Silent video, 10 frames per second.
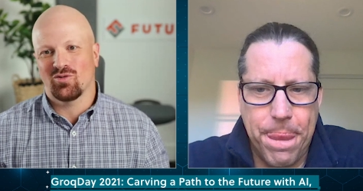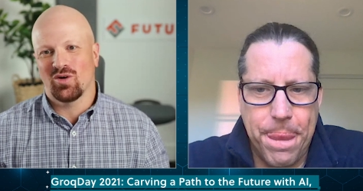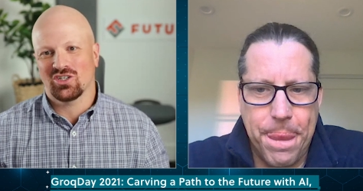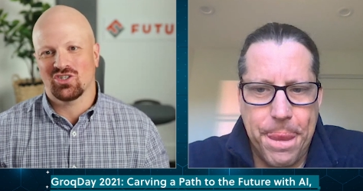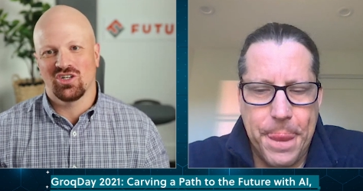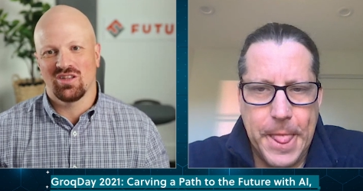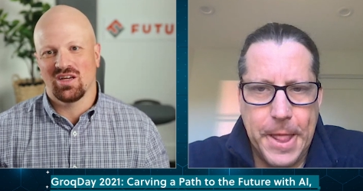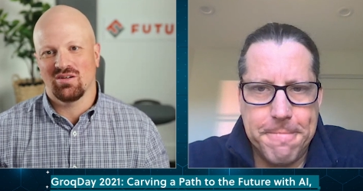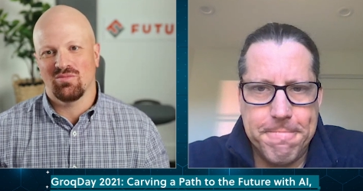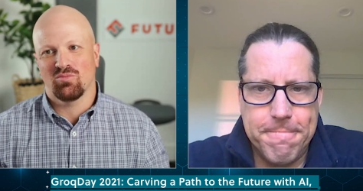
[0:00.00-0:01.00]
Speaker 1: question
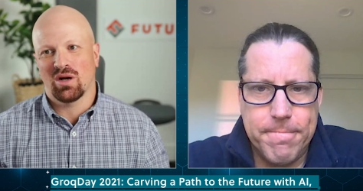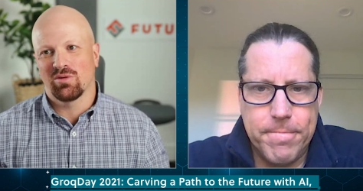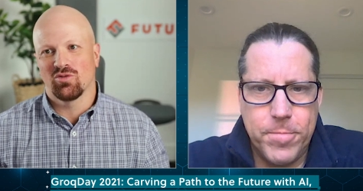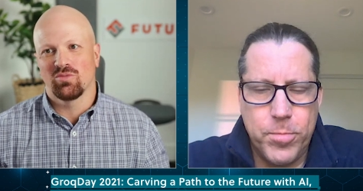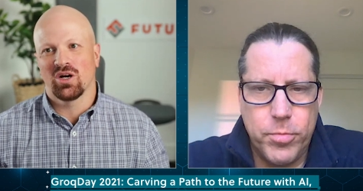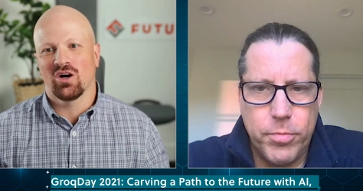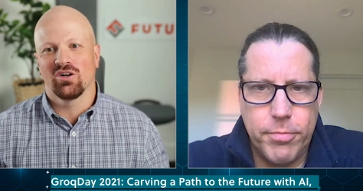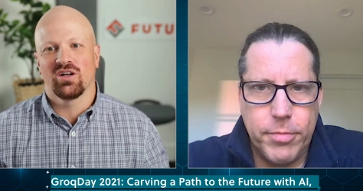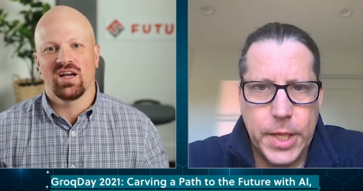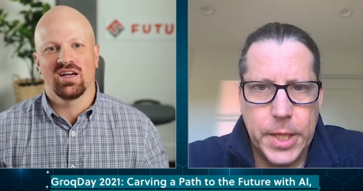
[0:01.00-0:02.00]
that probably will be harder
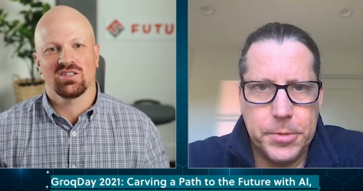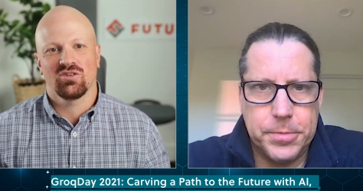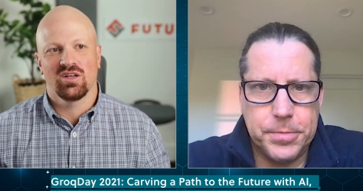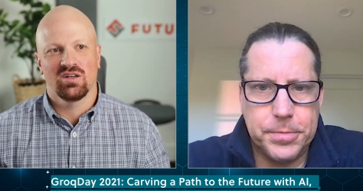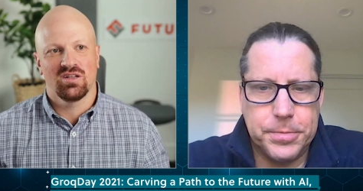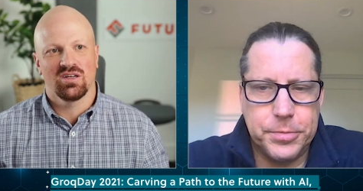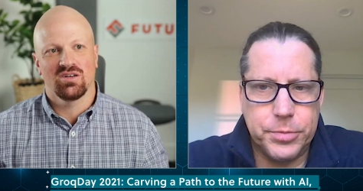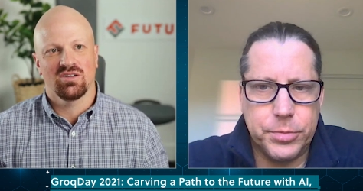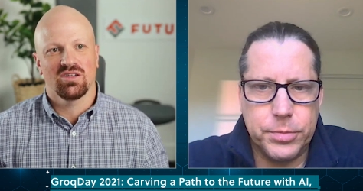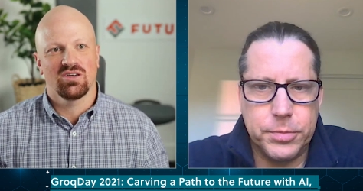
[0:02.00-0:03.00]
to answer than
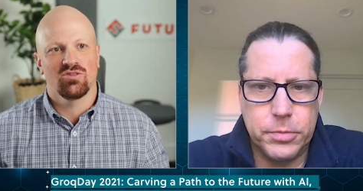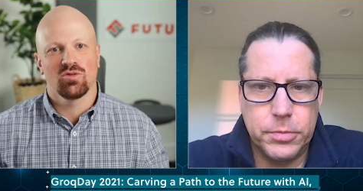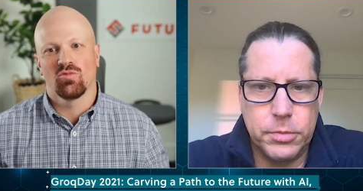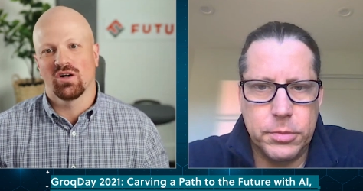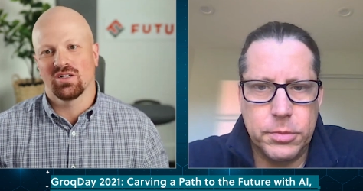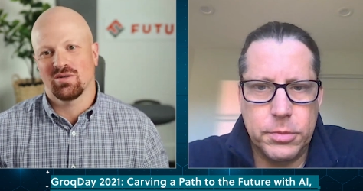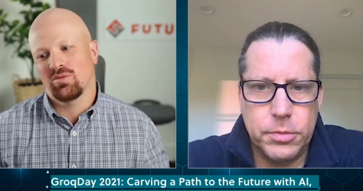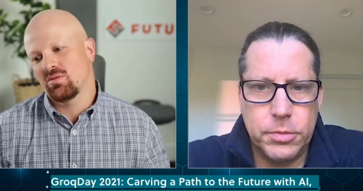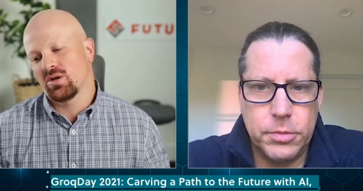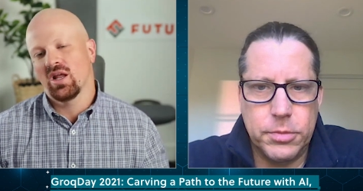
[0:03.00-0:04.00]
than than you would want it to
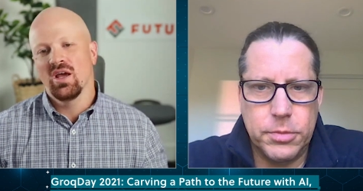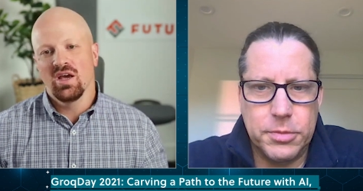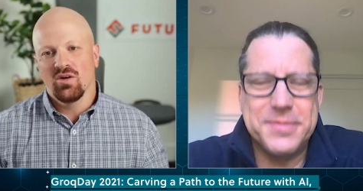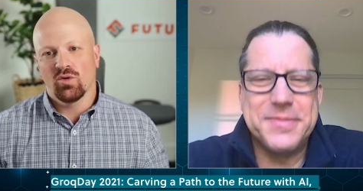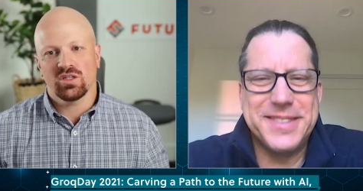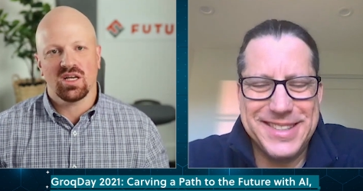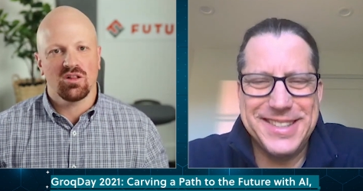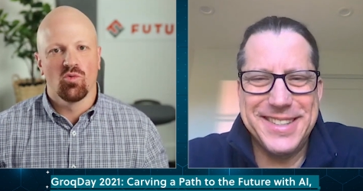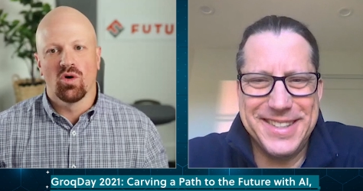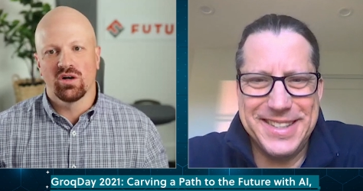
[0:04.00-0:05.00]
be. But what is like the
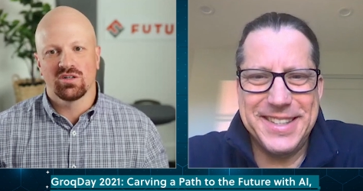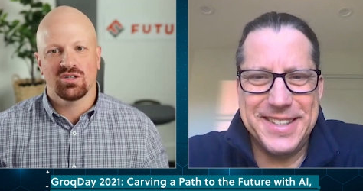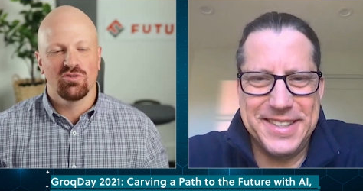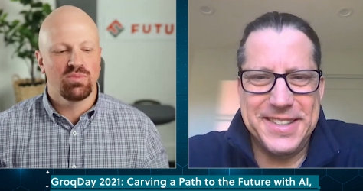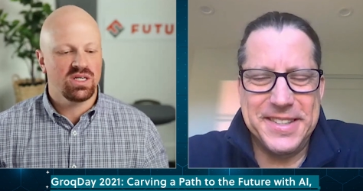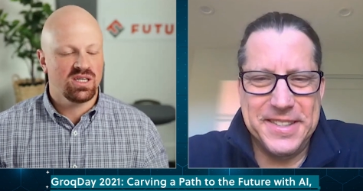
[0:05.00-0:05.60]
one or two big